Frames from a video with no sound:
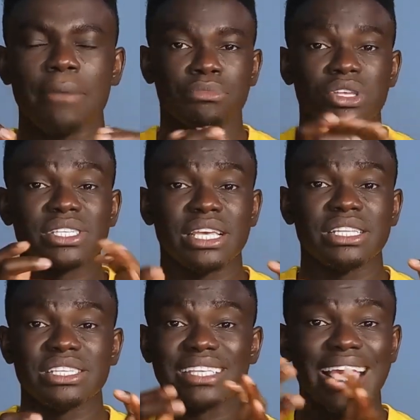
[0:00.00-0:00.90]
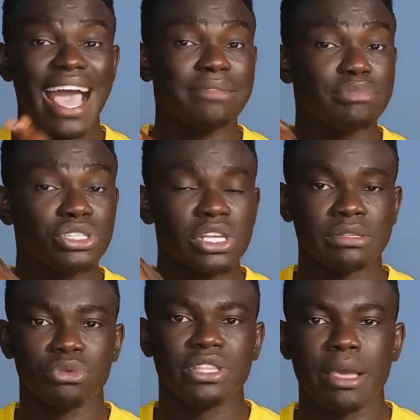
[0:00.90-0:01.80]
I'm not saying it's a hard
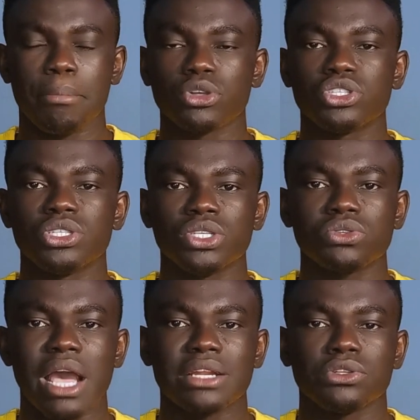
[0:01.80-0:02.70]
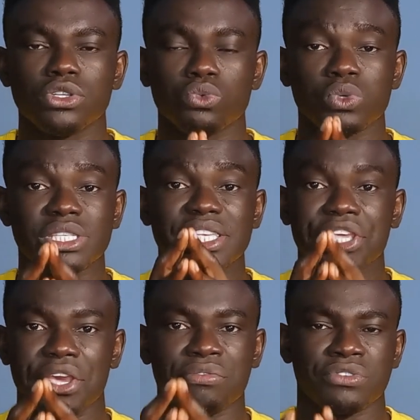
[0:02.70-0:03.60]
business model, but you need to handle it with
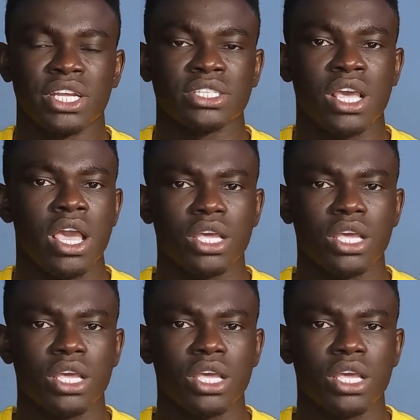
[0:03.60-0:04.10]
carefulness.